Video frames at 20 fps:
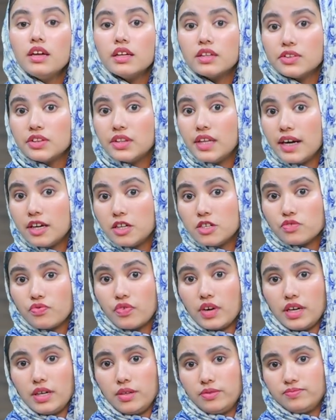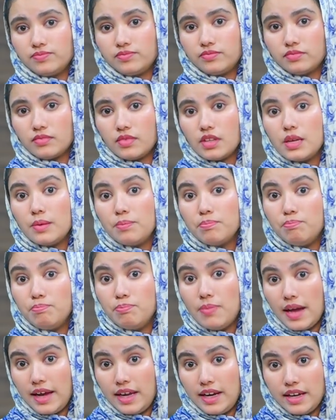That's why
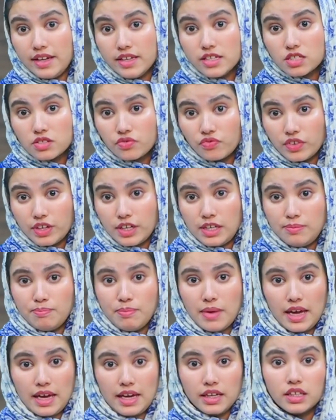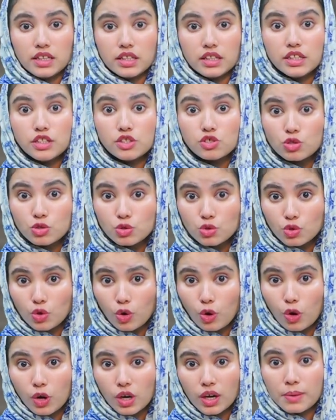balanced feedback is
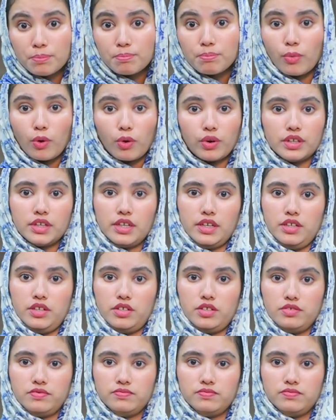so important.